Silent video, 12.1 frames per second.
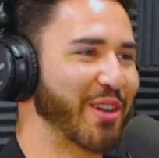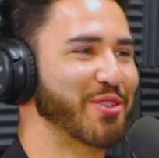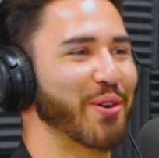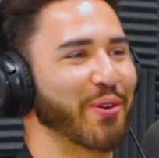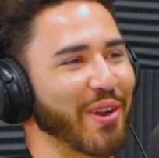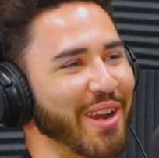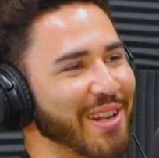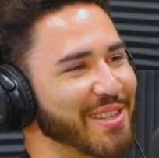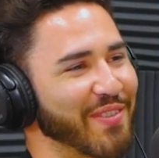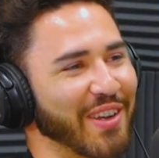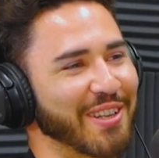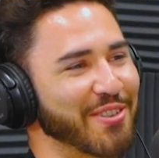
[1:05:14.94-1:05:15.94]

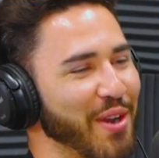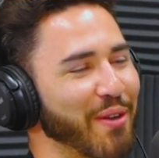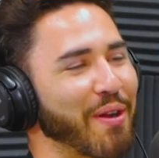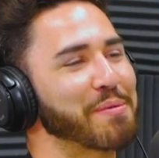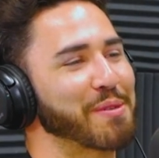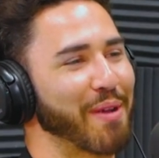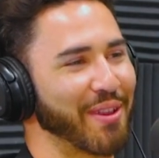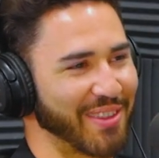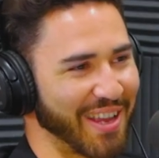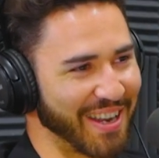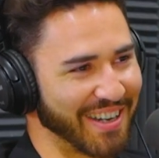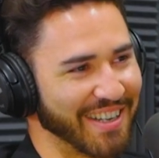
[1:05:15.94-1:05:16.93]
retrogrades. The fucking Drake raps about
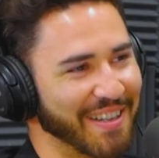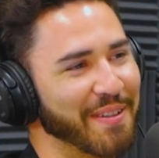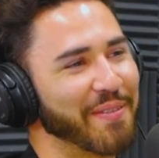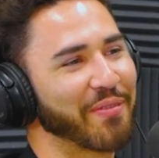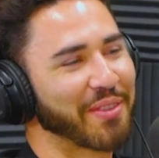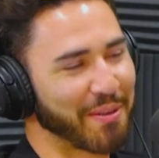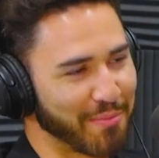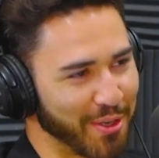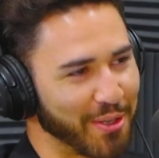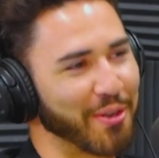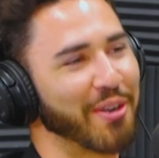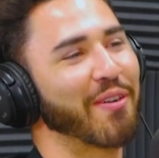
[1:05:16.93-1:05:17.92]
that.
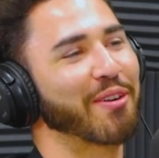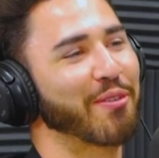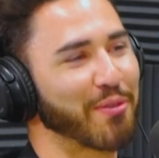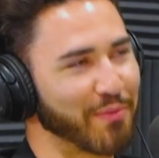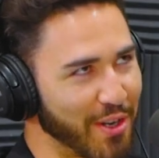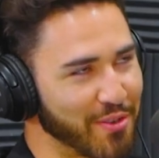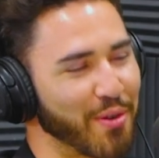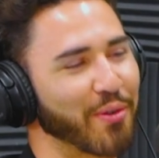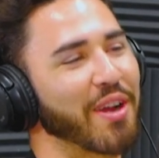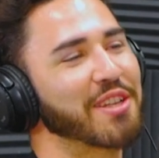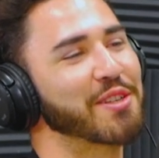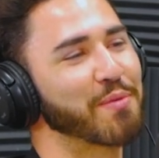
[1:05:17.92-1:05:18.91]
Mercury retro-
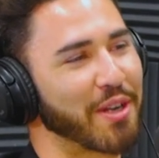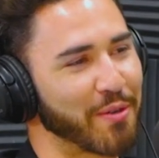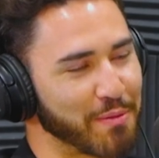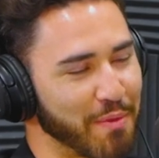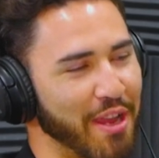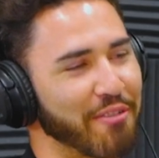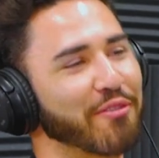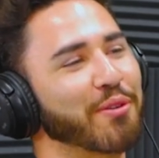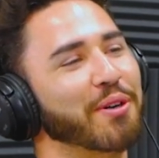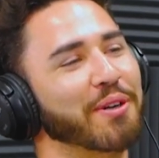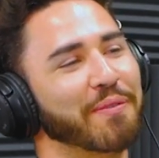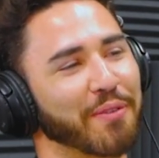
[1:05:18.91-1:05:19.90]
retrogrades is what I was made
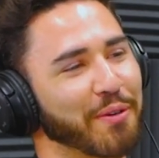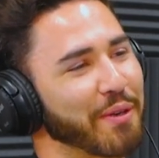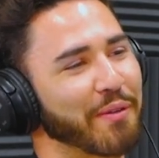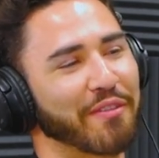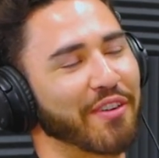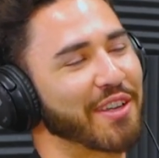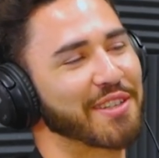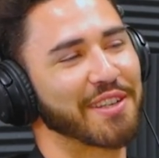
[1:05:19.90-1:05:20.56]
for, or whatever the fuck